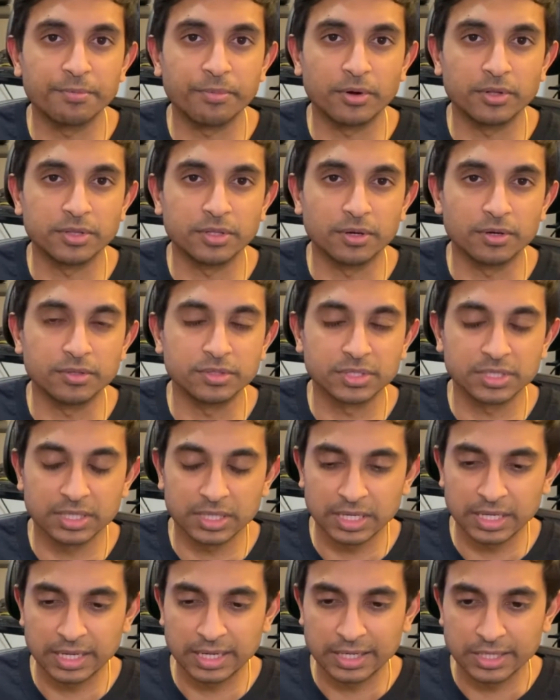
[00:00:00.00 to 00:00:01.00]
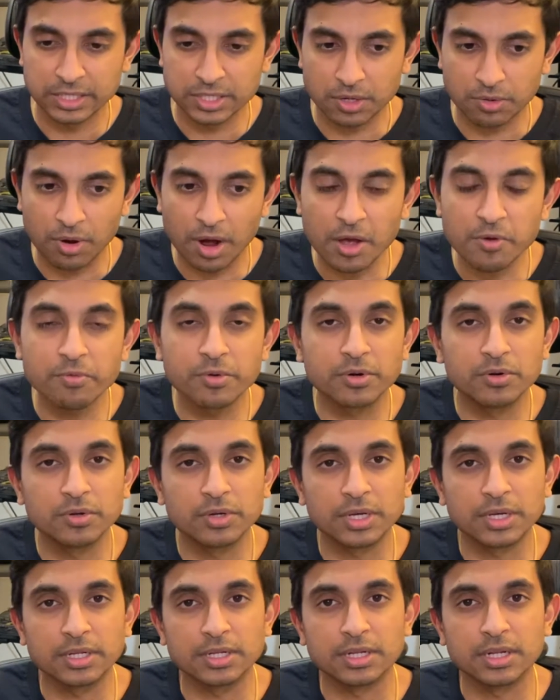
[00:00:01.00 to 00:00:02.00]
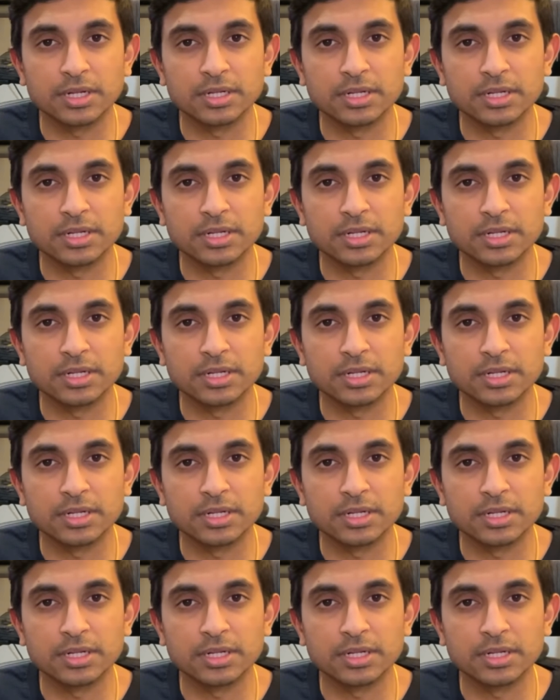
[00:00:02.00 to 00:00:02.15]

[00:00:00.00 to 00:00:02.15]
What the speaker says: on those. So I would look at